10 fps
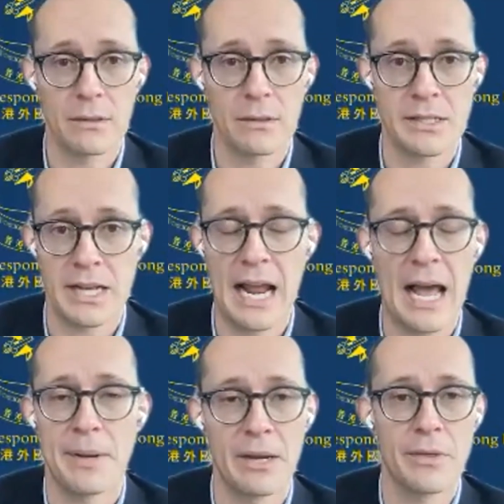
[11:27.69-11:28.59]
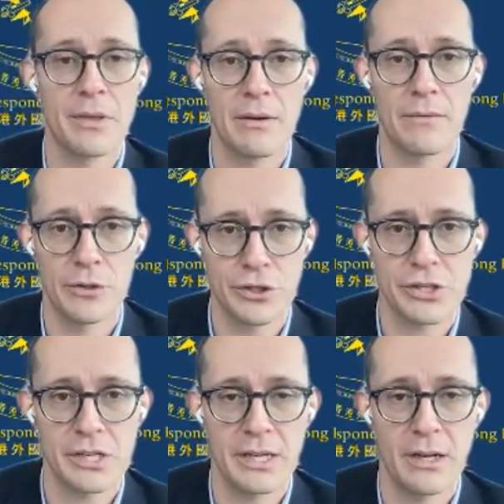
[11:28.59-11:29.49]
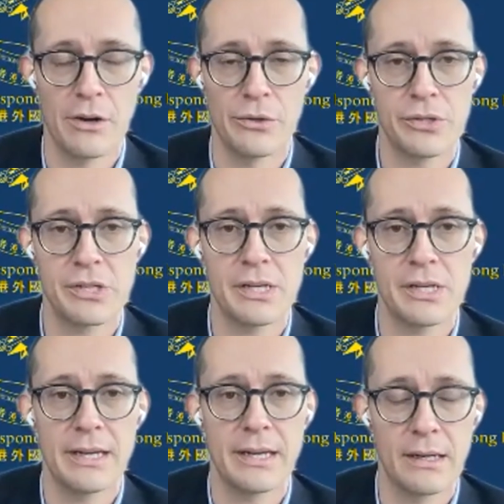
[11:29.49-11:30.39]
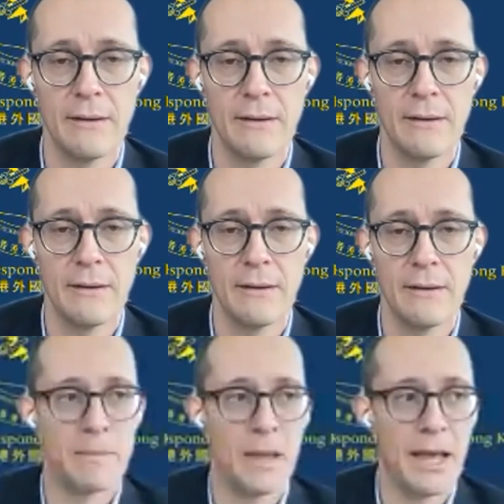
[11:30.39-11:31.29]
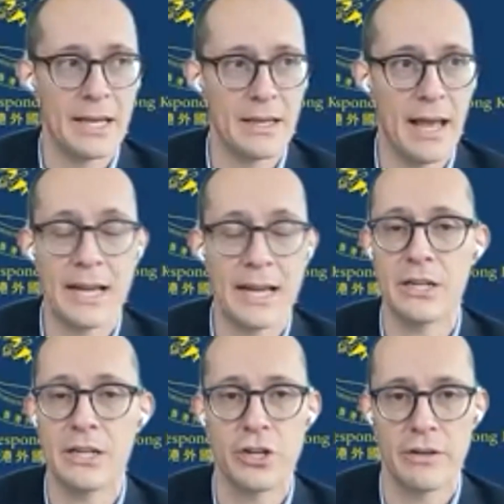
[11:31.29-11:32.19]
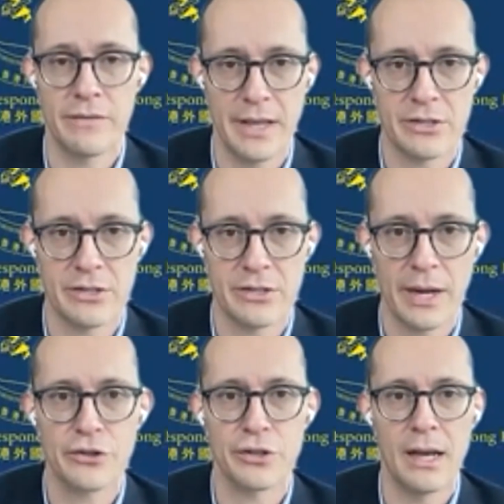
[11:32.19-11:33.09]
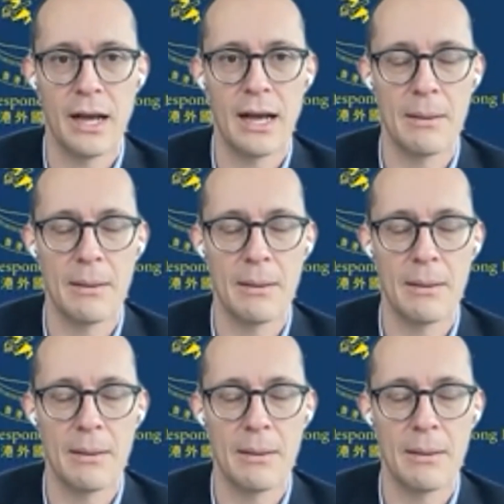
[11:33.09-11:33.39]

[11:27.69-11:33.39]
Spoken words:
Is it happening with enough urgency? Are you seeing any initiative in that direction?